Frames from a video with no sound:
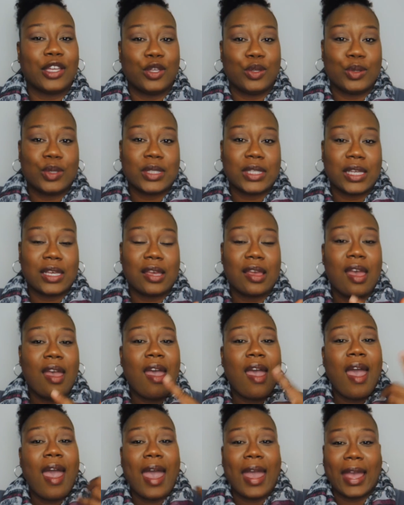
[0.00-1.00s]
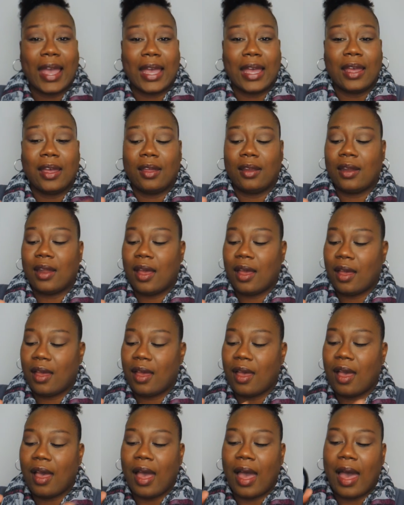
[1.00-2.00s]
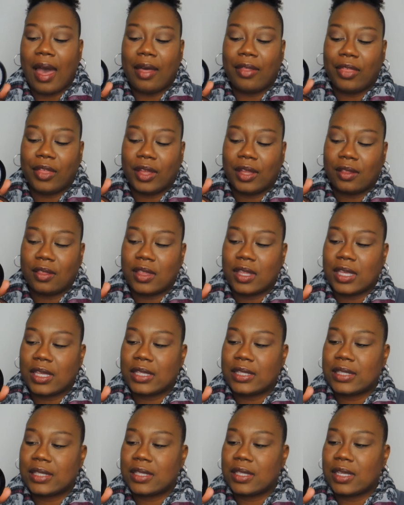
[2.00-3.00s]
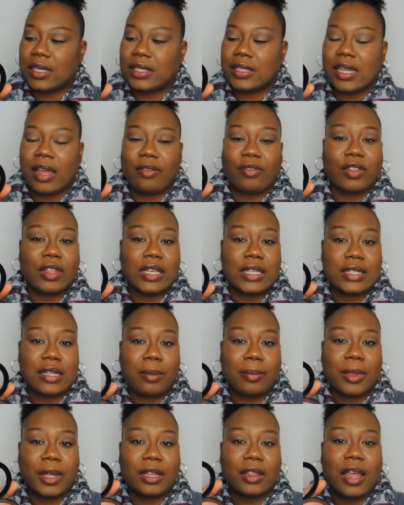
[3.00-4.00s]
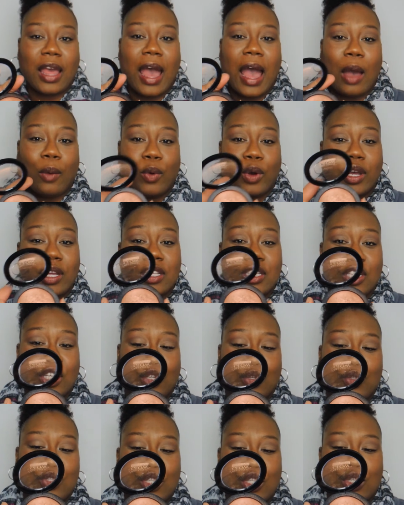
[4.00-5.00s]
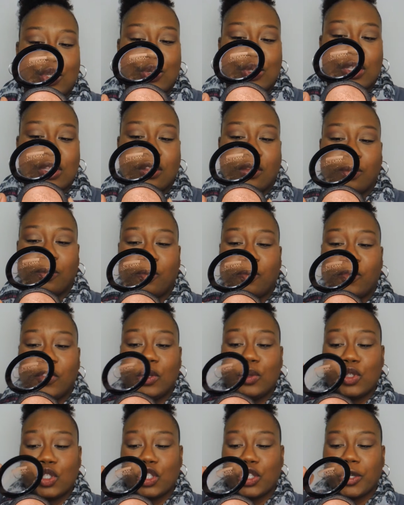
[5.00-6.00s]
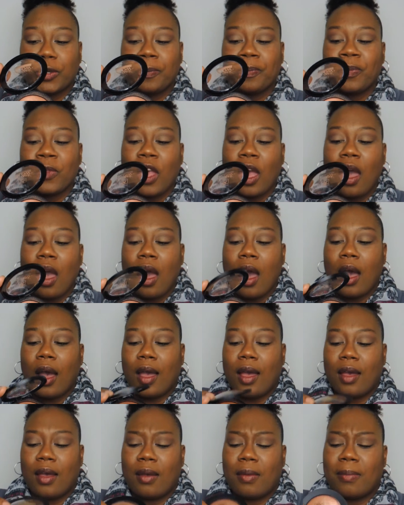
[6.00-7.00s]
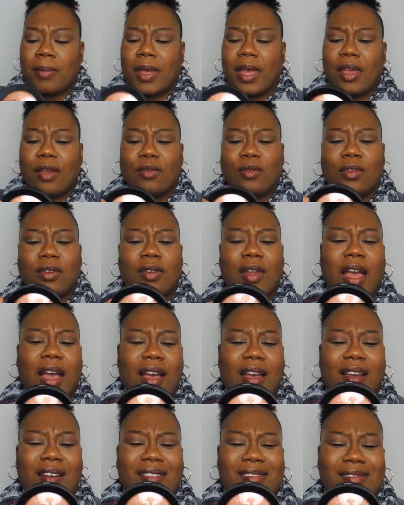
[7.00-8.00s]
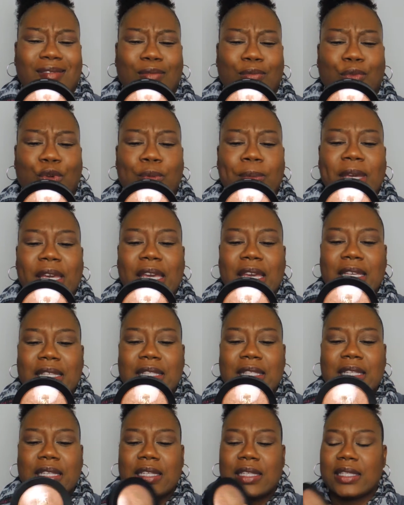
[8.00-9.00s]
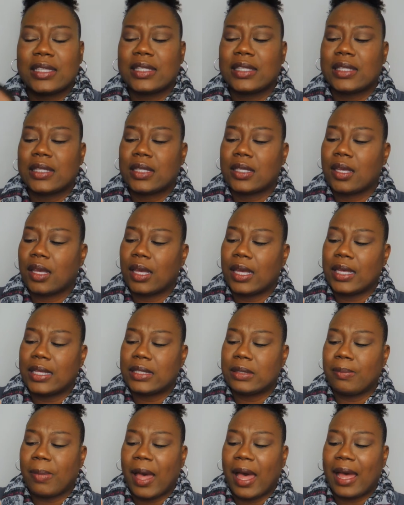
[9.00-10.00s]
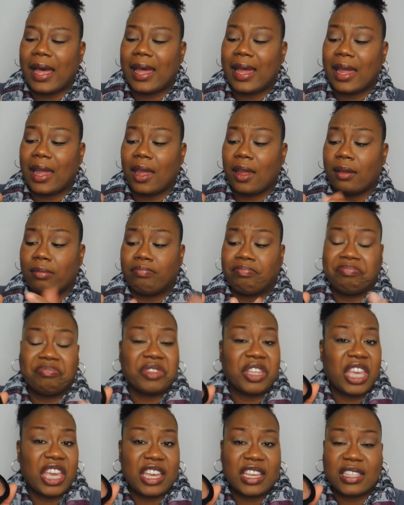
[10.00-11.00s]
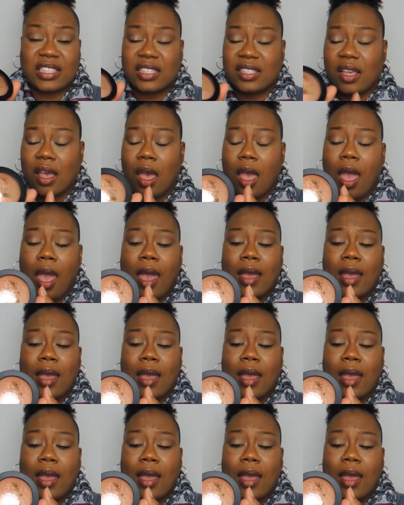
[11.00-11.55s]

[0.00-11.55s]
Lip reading: I used it, and I think this is definitely something that I will continue to use in the future. And Ruby Kisses is by Kiss.